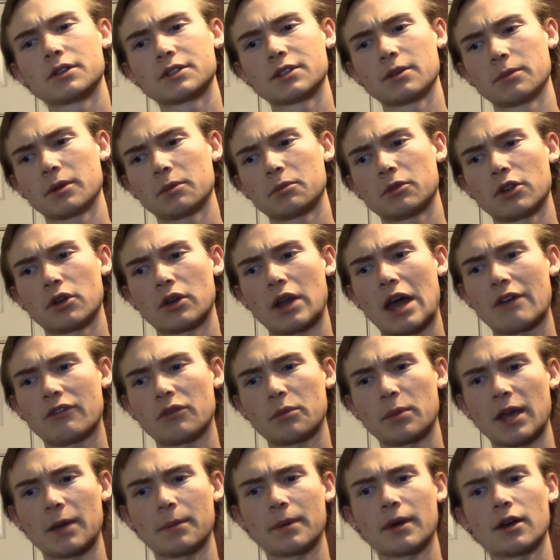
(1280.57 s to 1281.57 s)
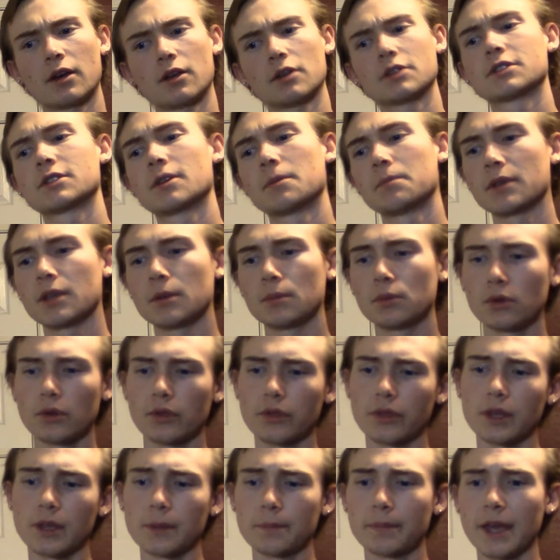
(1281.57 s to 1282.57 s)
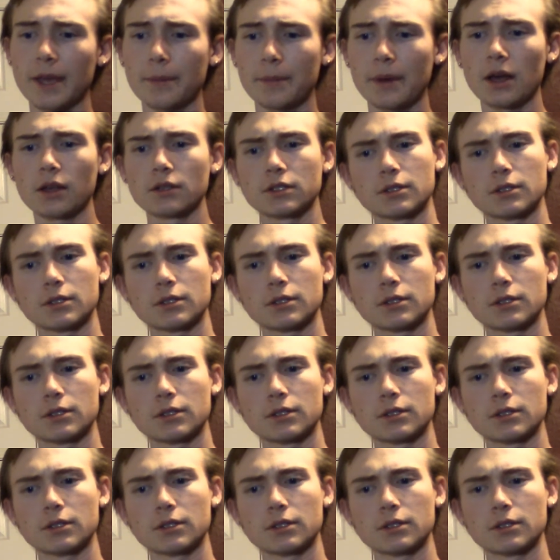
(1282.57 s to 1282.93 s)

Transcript: Some people don't have a PayPal. Some people think PayPal